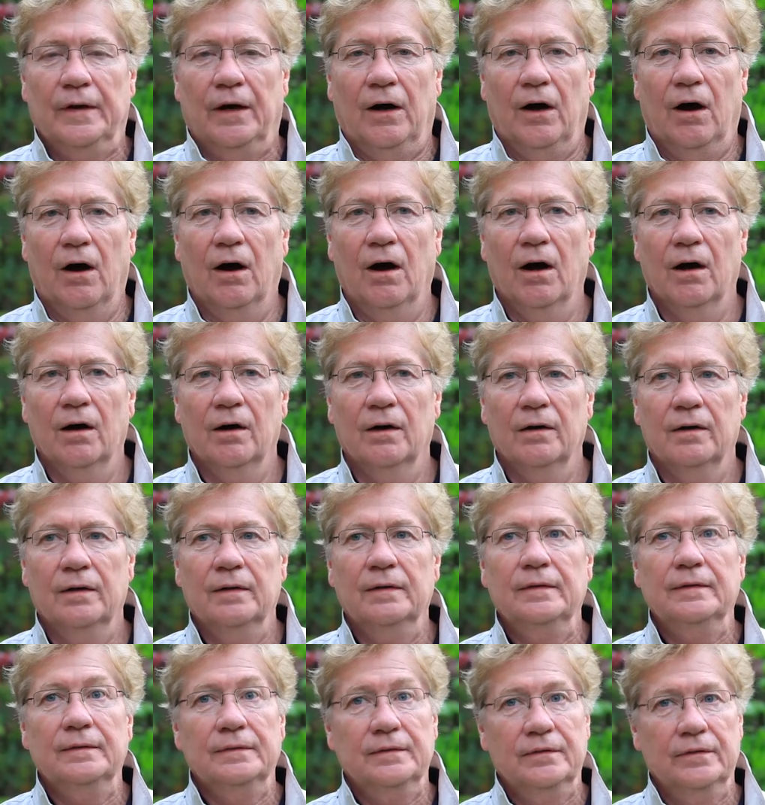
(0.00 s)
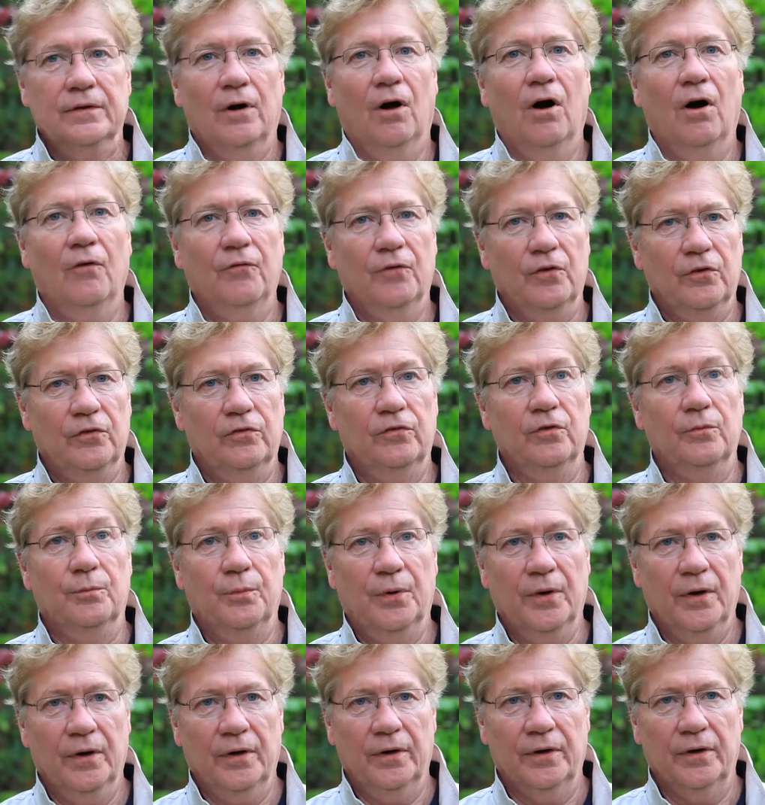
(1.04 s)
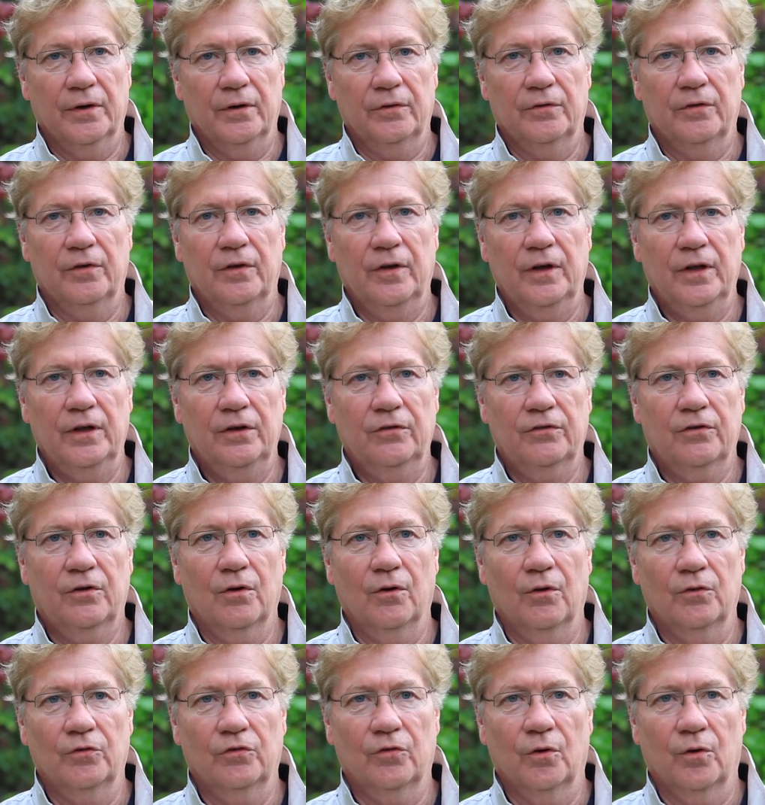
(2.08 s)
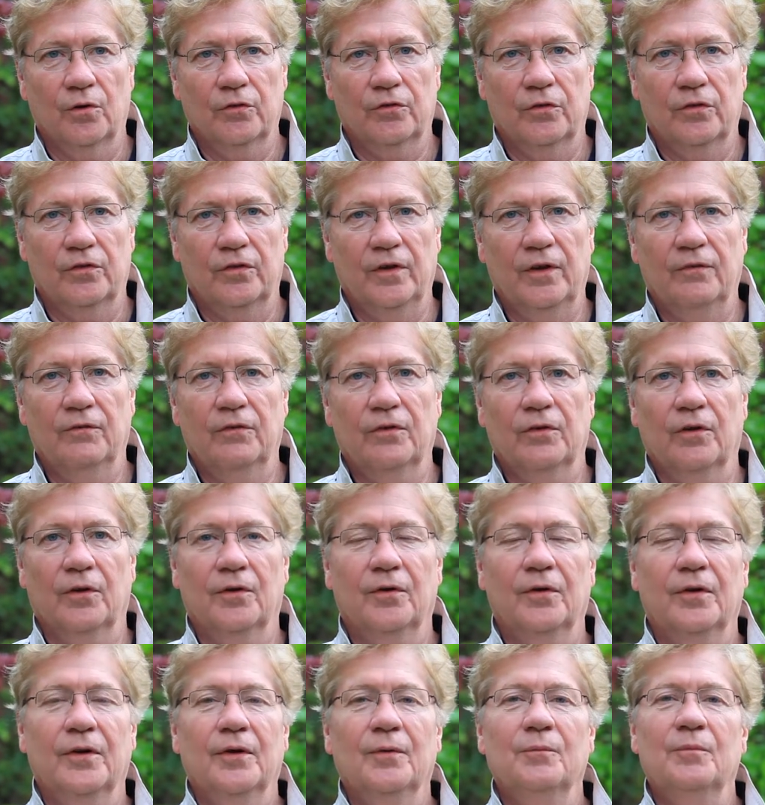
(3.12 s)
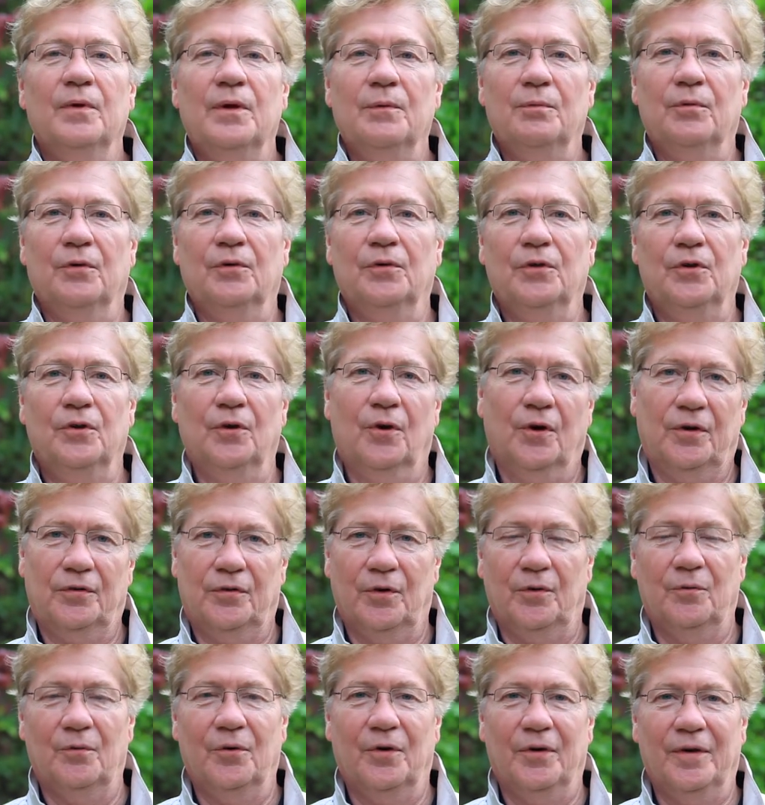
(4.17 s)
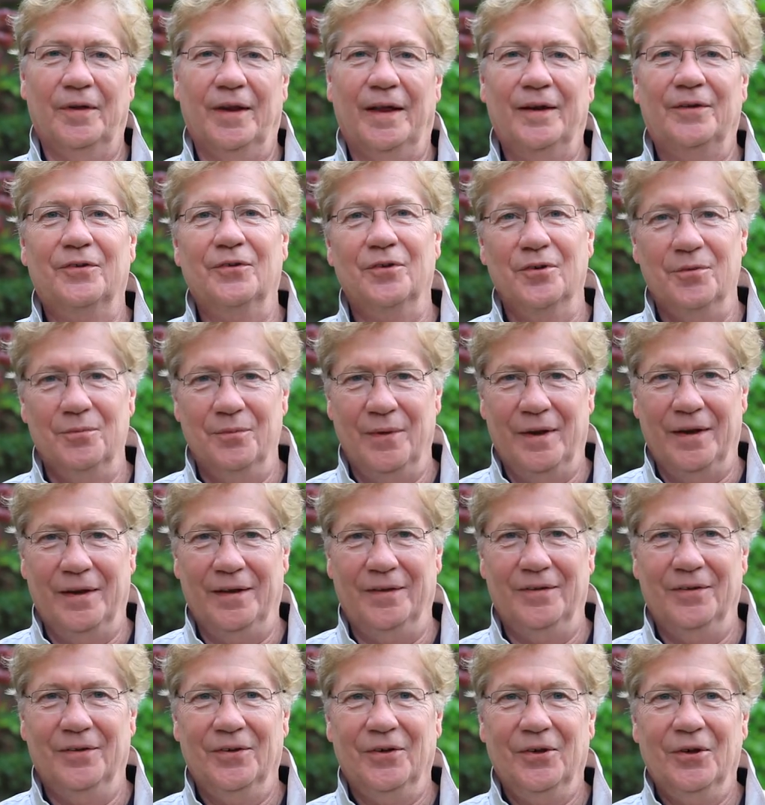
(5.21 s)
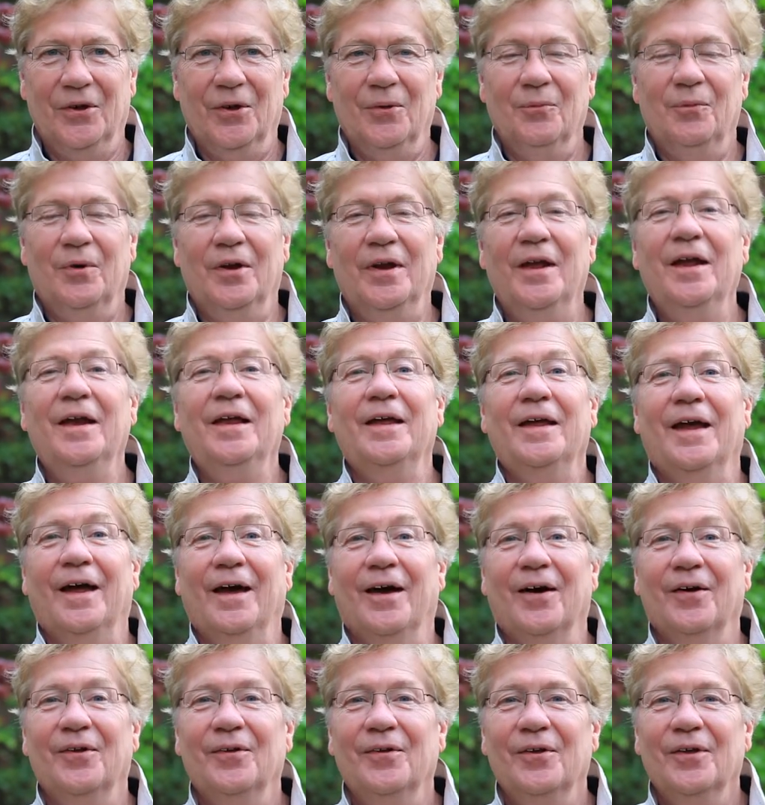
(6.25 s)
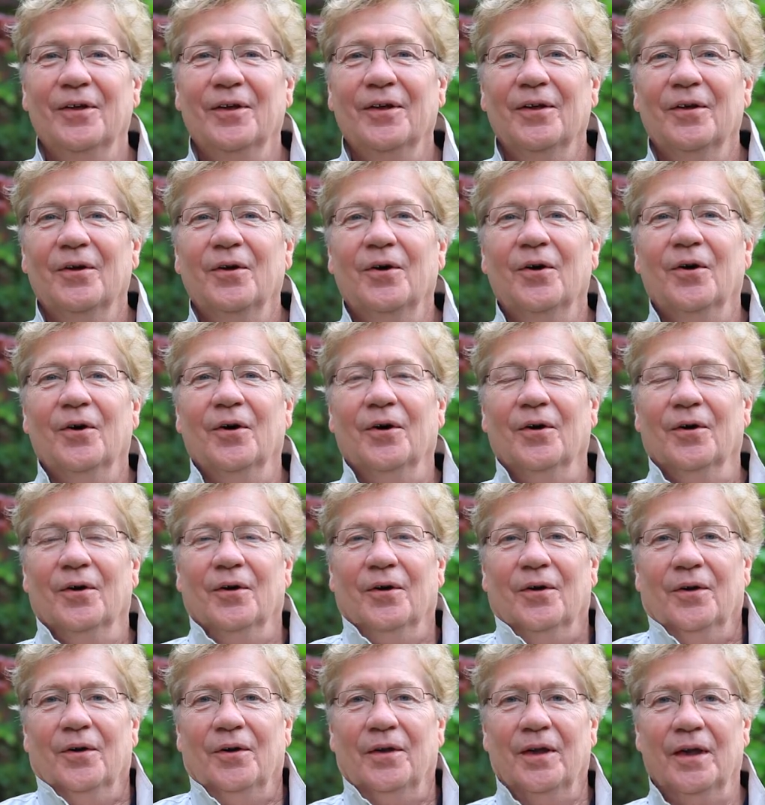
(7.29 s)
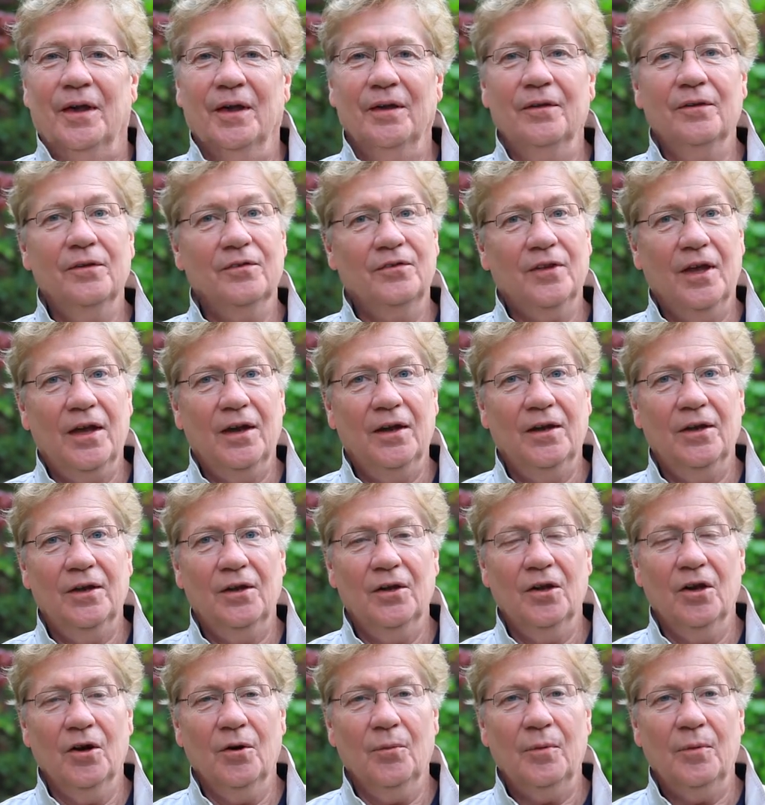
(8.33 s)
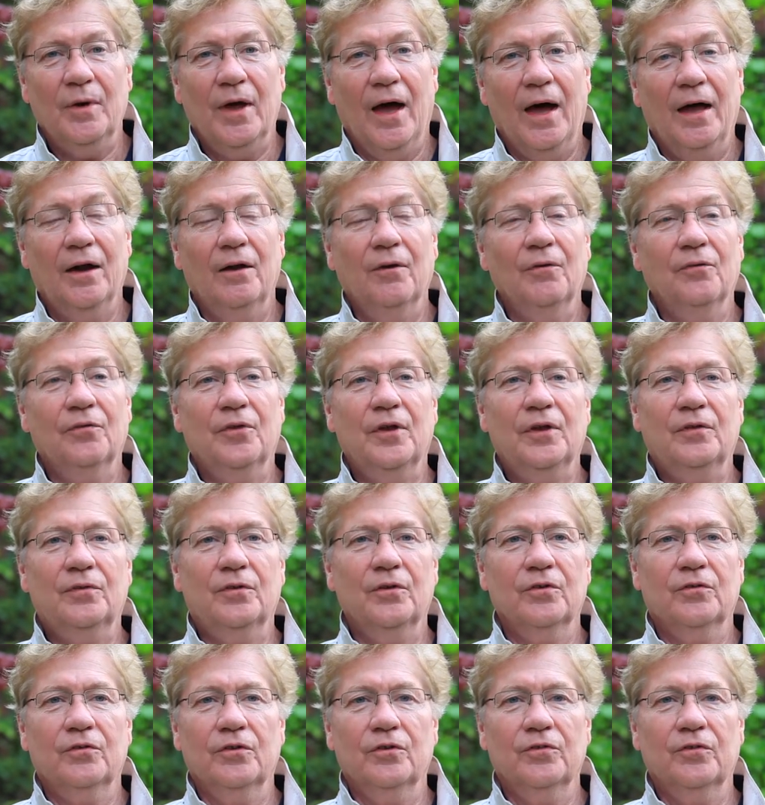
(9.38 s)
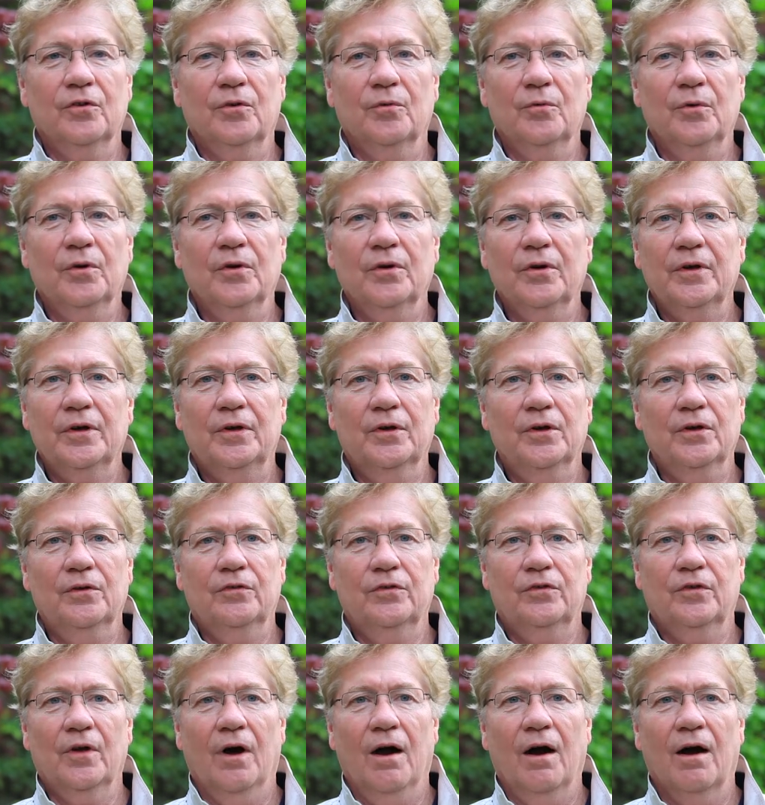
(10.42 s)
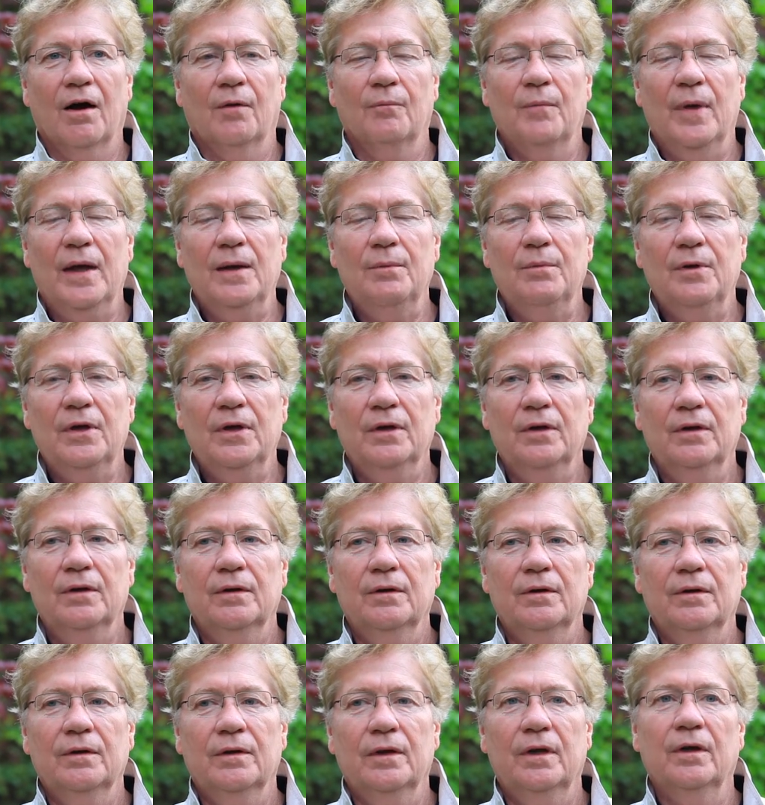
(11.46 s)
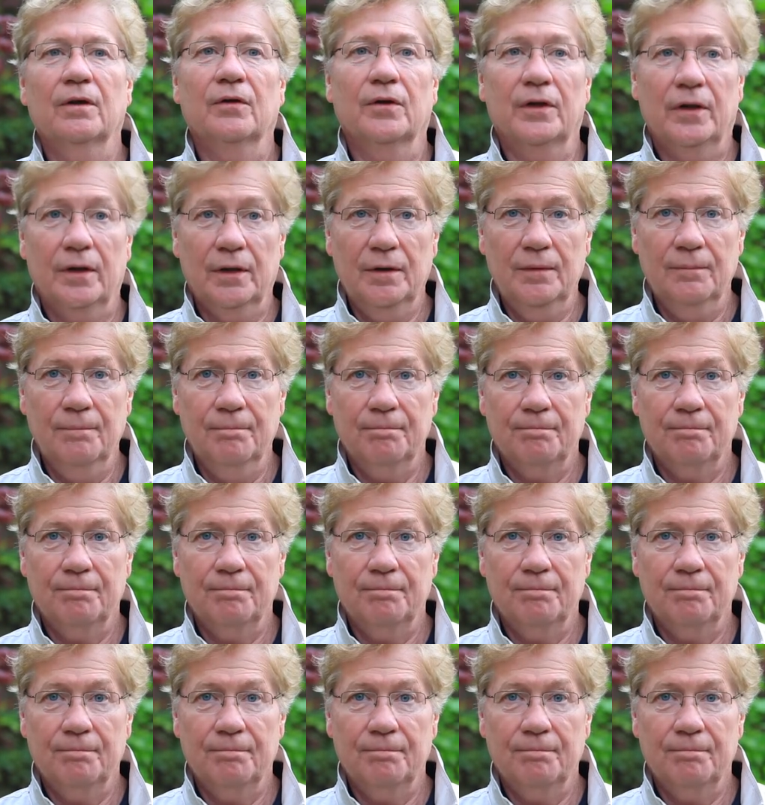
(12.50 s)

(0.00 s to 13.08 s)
are often superior to the East Coast horses, even though people in New York don't really like to admit it. But anyhow, in the Santa Anita Derby, I don't think there's a really good star. Maybe Iliad,